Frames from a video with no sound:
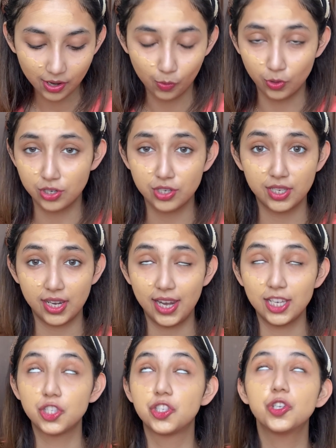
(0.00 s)
which is
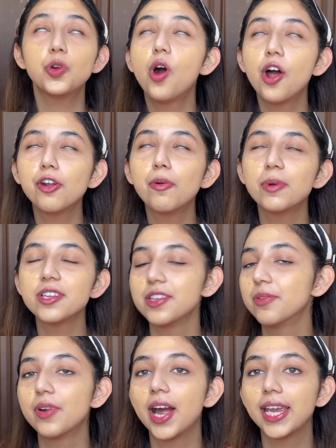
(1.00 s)

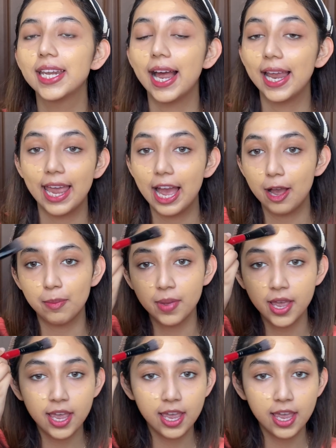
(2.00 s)
200% right. I am.